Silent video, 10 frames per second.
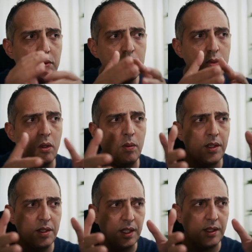which will
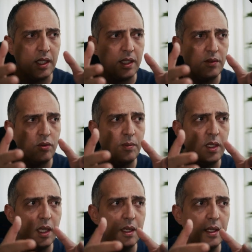open the tunnel again for me,
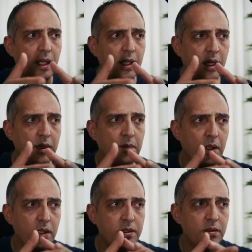and I can
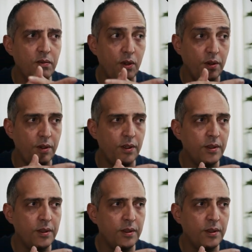pass further.